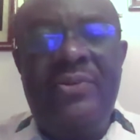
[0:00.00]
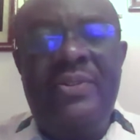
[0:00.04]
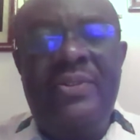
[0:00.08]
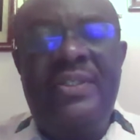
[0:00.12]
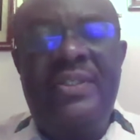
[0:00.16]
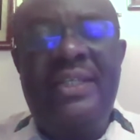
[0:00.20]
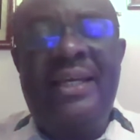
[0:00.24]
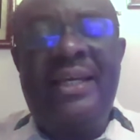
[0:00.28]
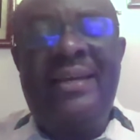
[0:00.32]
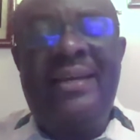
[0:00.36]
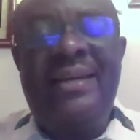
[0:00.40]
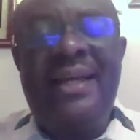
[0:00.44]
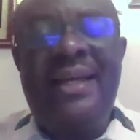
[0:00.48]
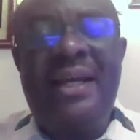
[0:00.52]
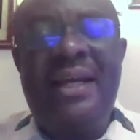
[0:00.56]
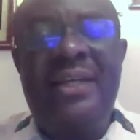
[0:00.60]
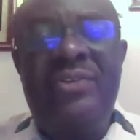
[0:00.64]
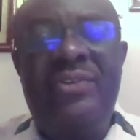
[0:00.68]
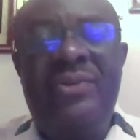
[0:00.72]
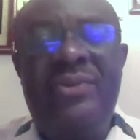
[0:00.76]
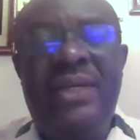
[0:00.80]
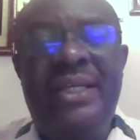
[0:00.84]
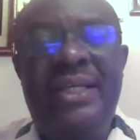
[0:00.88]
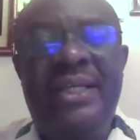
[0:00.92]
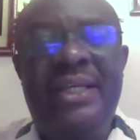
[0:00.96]
roots, are
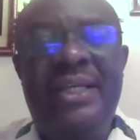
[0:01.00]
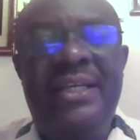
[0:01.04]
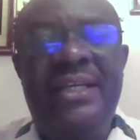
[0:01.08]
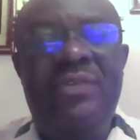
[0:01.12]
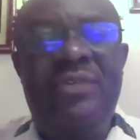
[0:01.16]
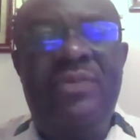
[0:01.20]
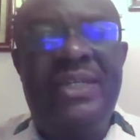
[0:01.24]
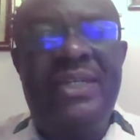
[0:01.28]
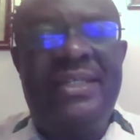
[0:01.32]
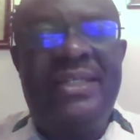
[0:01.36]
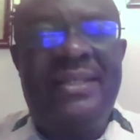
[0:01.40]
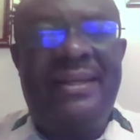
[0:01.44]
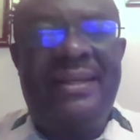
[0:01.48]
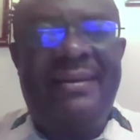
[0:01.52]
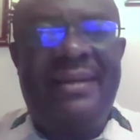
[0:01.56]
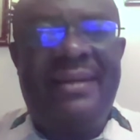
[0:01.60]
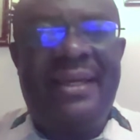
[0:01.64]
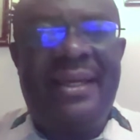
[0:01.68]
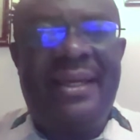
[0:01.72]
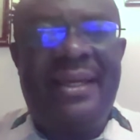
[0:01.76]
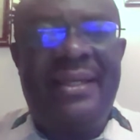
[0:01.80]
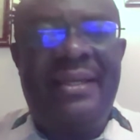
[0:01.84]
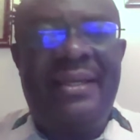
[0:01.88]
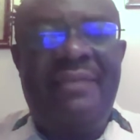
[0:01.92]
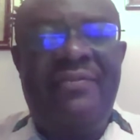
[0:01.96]
actually in
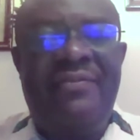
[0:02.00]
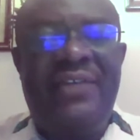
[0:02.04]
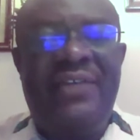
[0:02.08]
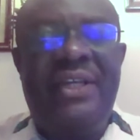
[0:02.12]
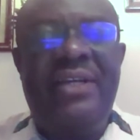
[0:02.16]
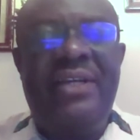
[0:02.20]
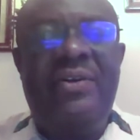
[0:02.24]
Western Kenya,